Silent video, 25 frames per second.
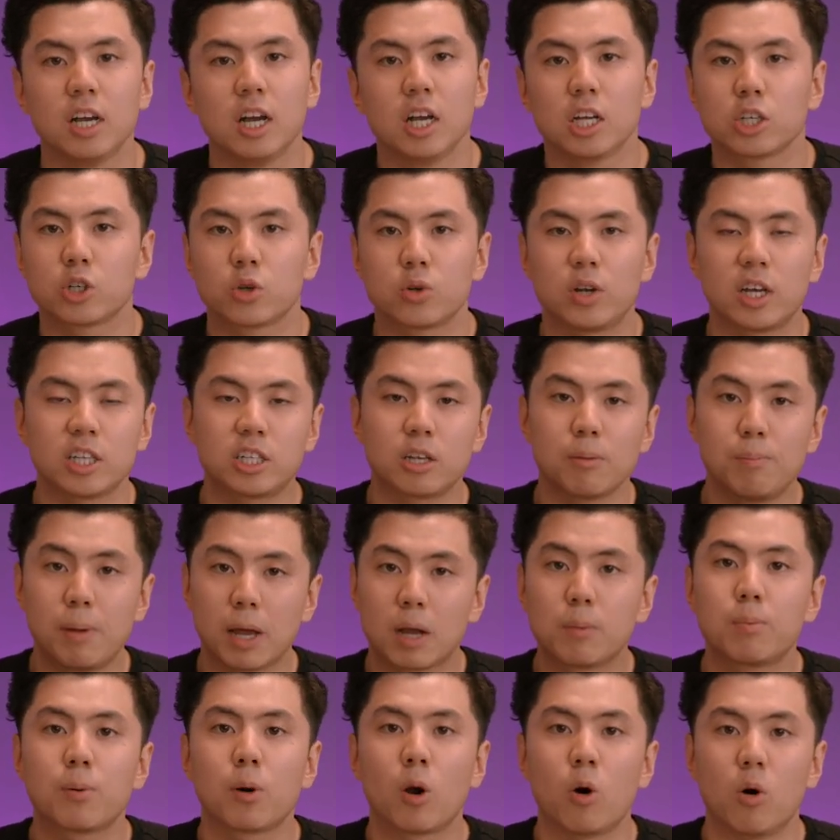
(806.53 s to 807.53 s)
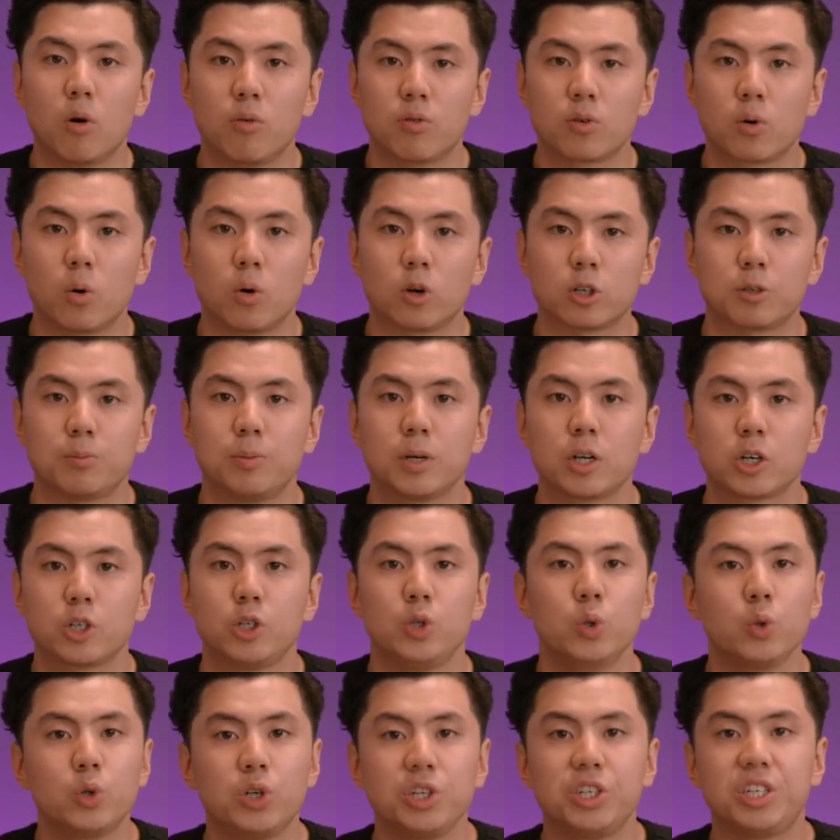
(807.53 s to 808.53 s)
So that's a big pro, of course, because
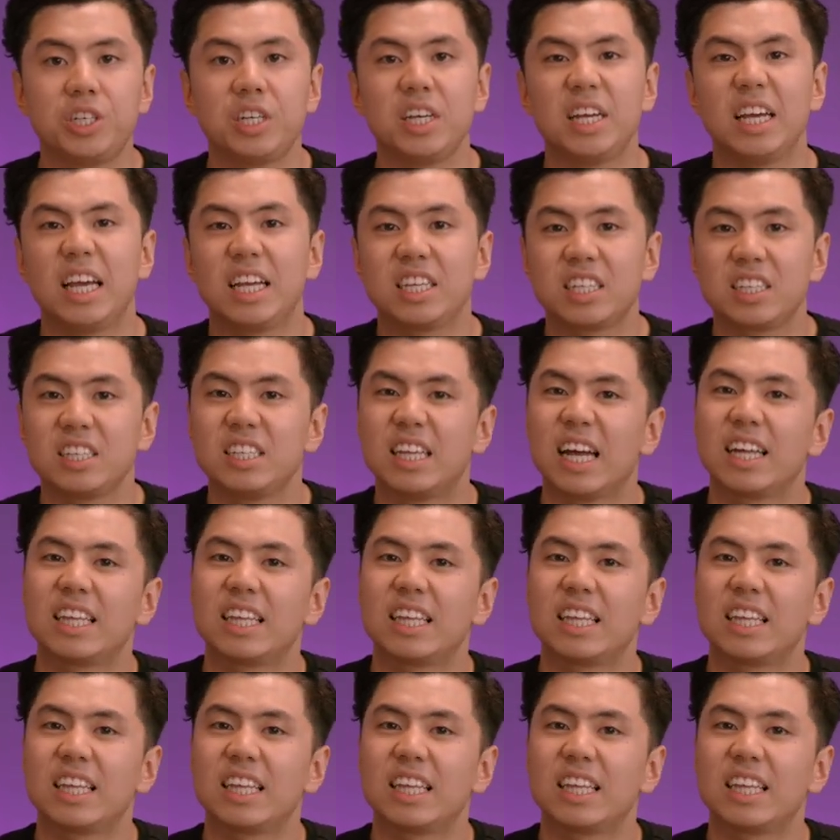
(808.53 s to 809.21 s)
UGC isn't that